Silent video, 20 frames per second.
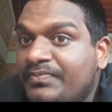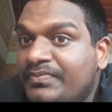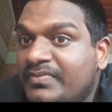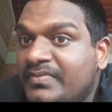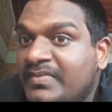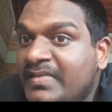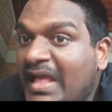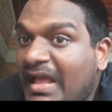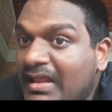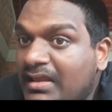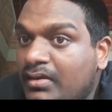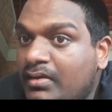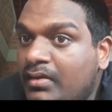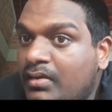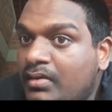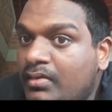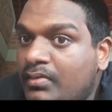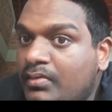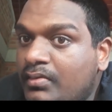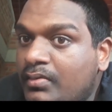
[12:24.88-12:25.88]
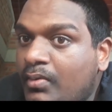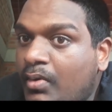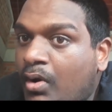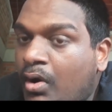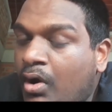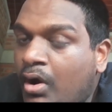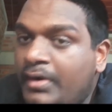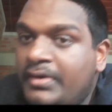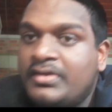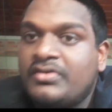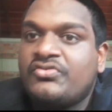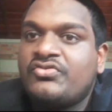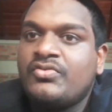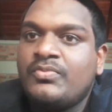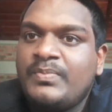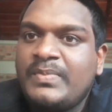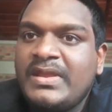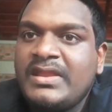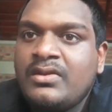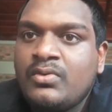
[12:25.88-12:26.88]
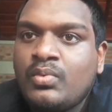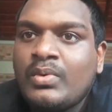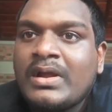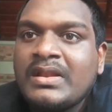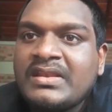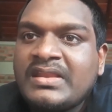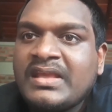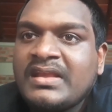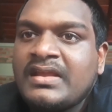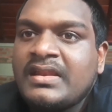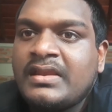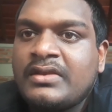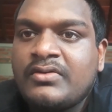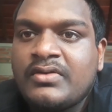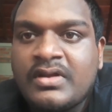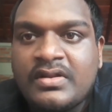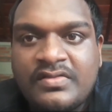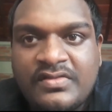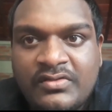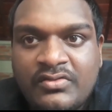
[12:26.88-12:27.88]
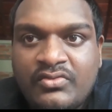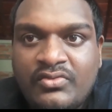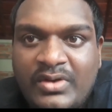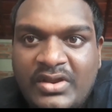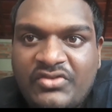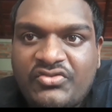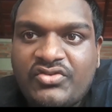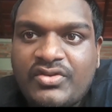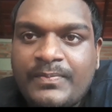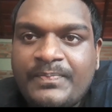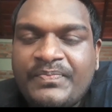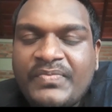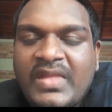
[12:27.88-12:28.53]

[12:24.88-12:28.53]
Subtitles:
that order should be the one taken into consideration.